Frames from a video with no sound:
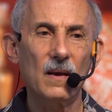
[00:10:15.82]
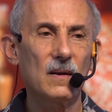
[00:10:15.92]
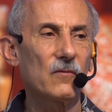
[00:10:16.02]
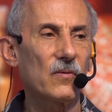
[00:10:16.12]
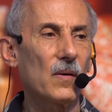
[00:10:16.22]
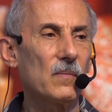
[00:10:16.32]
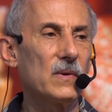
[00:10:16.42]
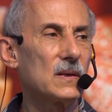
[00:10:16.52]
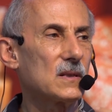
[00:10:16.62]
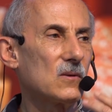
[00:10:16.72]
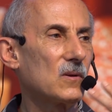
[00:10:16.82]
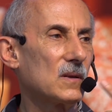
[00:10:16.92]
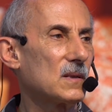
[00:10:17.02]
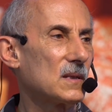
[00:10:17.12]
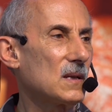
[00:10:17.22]
And from this, you
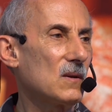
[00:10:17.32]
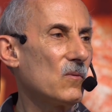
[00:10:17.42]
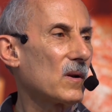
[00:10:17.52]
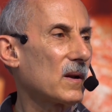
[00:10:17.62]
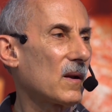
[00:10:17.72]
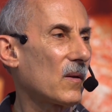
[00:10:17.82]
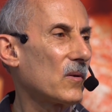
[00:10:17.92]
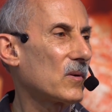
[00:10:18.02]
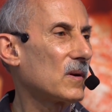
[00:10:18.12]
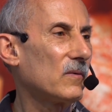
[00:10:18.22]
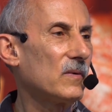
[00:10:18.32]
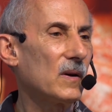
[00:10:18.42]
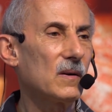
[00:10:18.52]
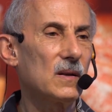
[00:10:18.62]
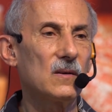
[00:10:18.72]
can see one another in a
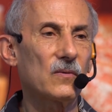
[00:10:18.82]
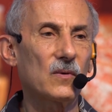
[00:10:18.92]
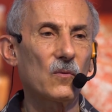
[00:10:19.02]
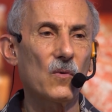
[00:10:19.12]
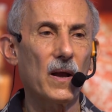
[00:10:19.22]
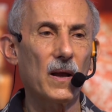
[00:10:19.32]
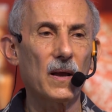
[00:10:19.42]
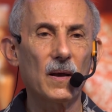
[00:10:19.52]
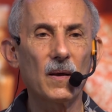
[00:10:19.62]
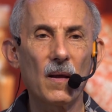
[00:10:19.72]
very different way.